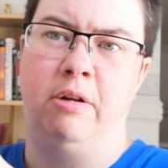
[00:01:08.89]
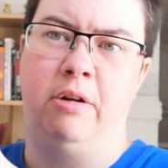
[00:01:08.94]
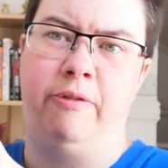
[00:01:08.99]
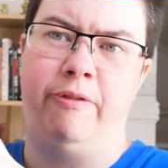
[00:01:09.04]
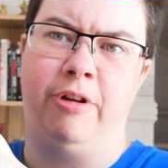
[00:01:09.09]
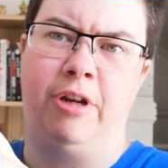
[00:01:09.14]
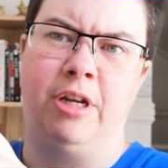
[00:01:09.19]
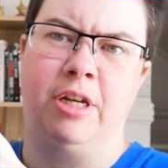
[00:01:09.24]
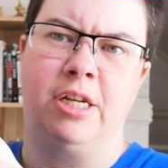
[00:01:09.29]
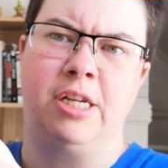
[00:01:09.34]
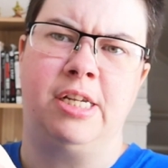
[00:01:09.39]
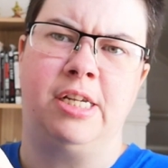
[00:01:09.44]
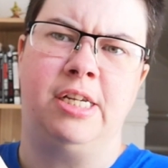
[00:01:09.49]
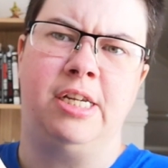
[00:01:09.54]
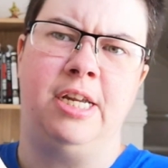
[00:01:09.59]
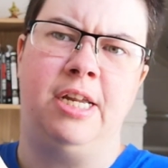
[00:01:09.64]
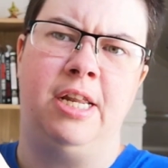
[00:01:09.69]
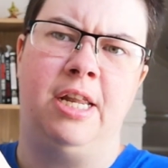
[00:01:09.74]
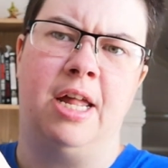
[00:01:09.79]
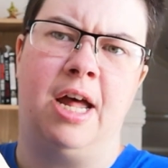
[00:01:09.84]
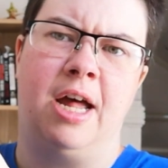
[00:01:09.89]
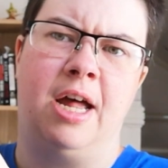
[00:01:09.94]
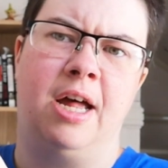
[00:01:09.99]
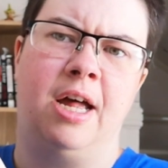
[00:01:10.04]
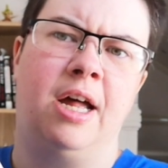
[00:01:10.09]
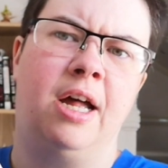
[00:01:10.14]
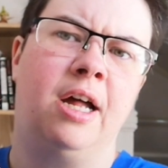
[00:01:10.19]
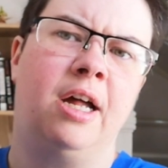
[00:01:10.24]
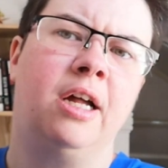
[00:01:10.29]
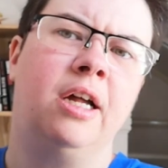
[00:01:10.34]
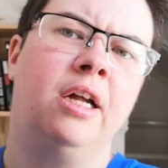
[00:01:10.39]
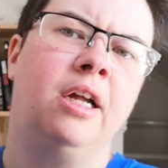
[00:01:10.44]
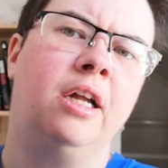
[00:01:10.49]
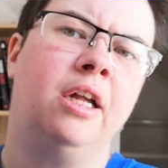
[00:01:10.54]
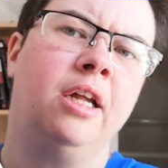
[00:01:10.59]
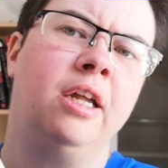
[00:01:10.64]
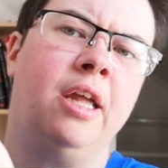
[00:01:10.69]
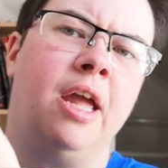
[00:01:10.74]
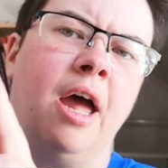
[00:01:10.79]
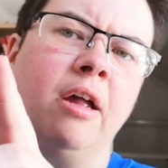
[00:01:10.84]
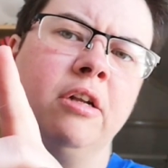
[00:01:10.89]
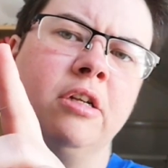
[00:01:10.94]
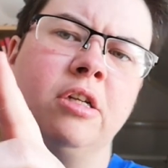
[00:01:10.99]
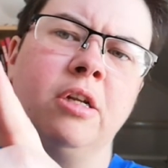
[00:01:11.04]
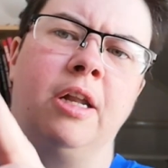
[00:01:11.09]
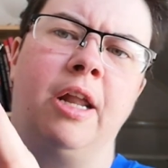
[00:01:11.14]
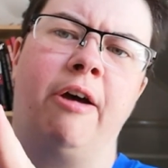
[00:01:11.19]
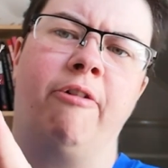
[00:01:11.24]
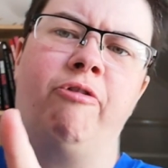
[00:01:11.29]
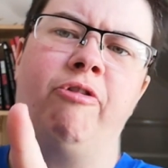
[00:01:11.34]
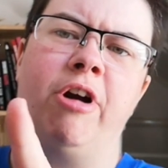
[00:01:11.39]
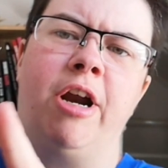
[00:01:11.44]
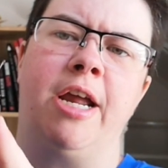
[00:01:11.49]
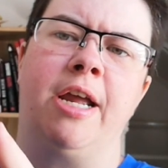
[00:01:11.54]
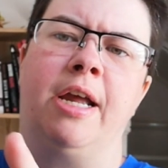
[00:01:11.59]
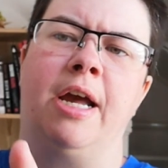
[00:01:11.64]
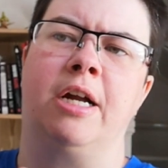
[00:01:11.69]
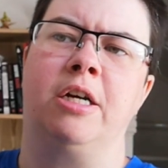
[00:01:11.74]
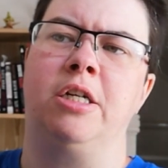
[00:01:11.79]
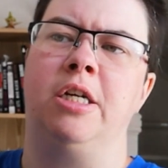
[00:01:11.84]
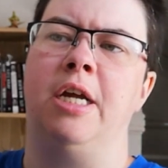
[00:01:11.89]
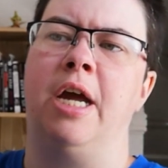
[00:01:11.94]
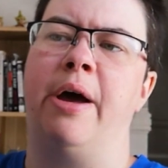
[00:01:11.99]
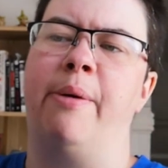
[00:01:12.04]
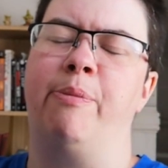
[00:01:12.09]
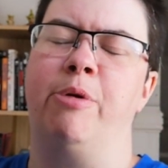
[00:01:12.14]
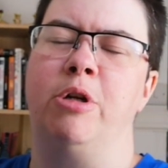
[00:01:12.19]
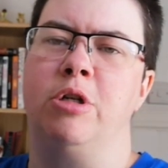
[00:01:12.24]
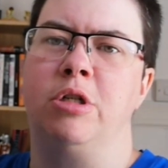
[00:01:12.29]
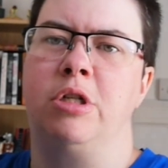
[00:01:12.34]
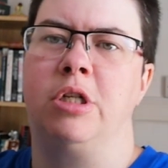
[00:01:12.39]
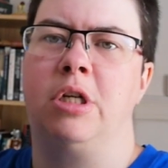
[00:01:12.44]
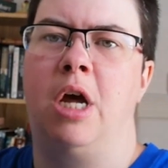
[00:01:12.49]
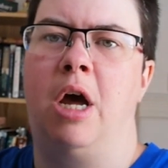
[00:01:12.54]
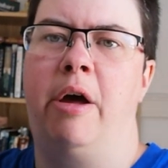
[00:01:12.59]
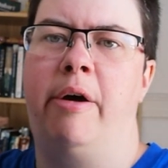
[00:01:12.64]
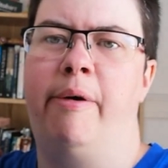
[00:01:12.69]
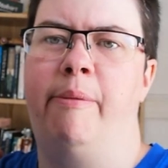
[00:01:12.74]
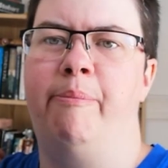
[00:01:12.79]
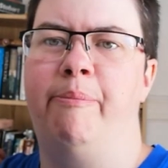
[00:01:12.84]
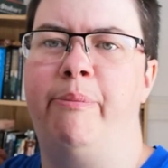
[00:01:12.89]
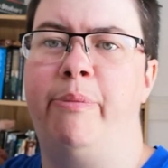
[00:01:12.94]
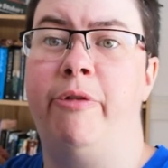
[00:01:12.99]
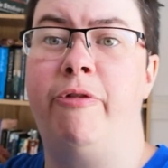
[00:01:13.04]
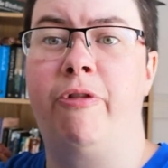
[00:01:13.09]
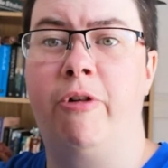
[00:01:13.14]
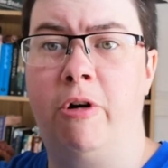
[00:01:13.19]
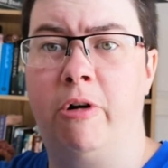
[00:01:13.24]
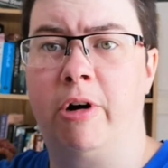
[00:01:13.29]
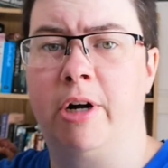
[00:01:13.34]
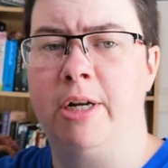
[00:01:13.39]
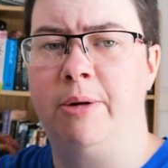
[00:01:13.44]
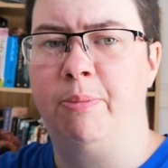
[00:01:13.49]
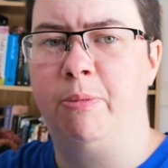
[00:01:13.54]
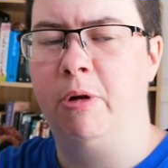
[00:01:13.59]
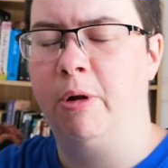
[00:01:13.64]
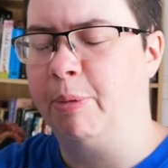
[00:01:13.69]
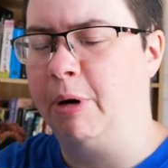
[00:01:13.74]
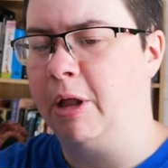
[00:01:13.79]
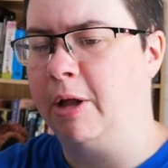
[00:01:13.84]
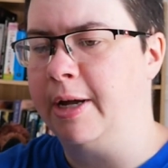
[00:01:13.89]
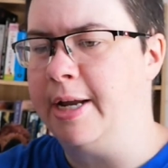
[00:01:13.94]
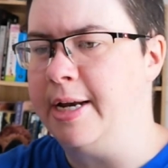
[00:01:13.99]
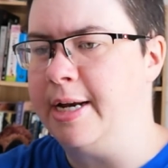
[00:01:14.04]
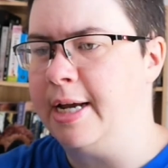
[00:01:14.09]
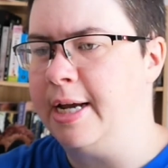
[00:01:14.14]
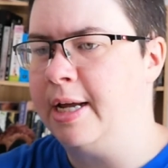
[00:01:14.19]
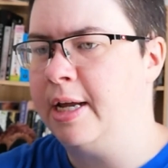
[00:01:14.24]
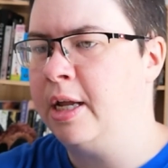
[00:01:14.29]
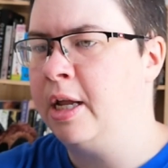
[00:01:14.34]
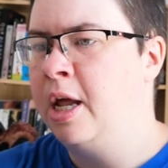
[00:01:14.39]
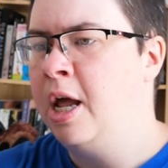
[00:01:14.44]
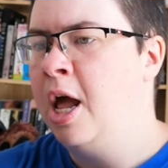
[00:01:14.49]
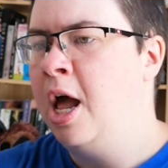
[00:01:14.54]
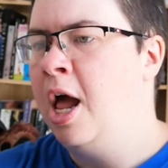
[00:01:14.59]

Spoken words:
if you can see that, yeah, so that fraying actually happened before I applied it.